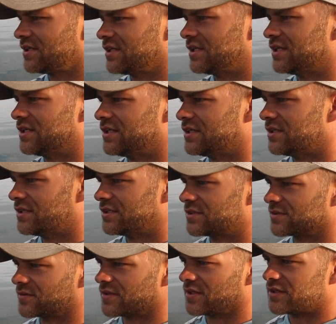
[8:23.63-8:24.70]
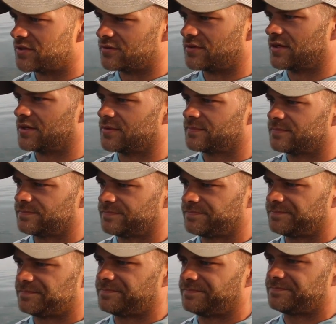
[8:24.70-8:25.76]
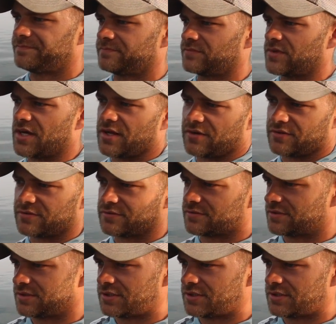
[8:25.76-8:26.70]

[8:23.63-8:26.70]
Is it small? So thank you, Tom. I don't know.